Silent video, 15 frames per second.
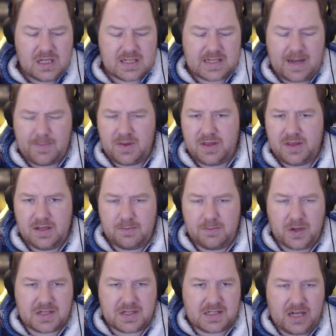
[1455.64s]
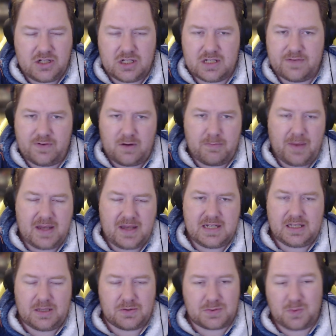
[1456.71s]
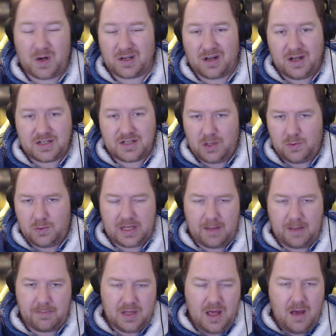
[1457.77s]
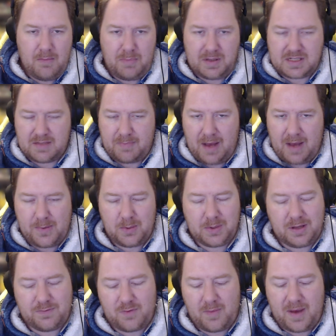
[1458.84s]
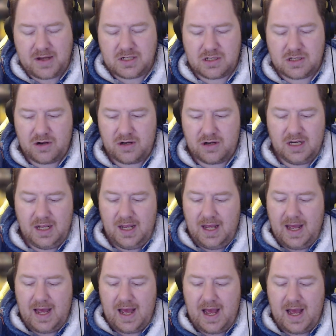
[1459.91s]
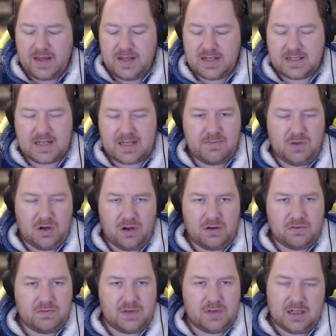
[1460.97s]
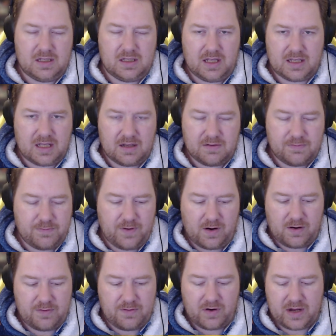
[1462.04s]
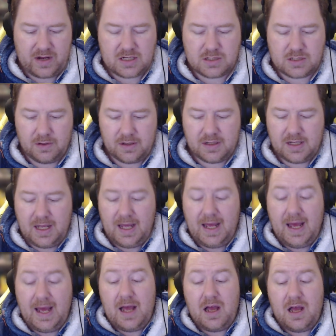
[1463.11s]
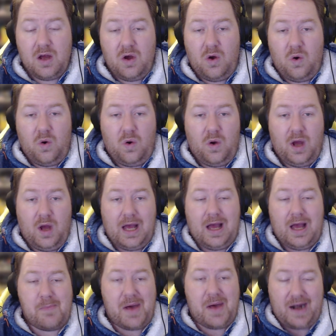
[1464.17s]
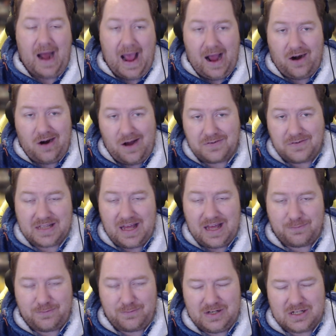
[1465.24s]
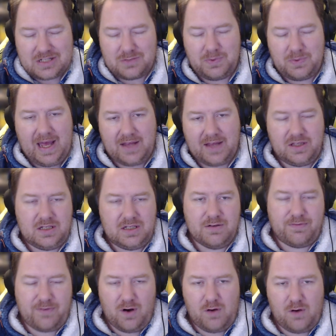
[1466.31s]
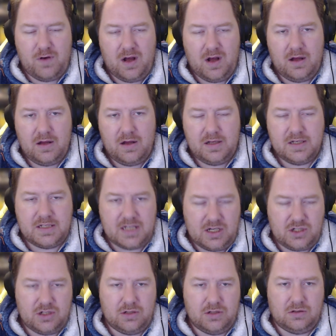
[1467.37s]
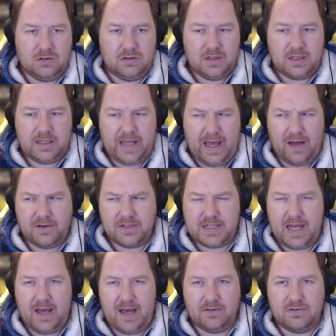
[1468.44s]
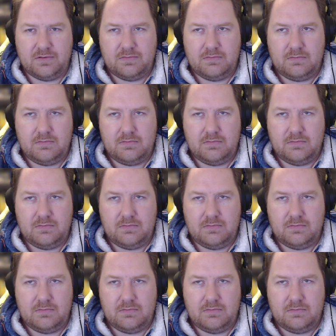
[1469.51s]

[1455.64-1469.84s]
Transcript: Some of the presentations are very basic. There was one guy just holding up bits of paper with information on it. And then some, they get very, very into it. About an hour after that finished, we had the Devolver Digital Countdown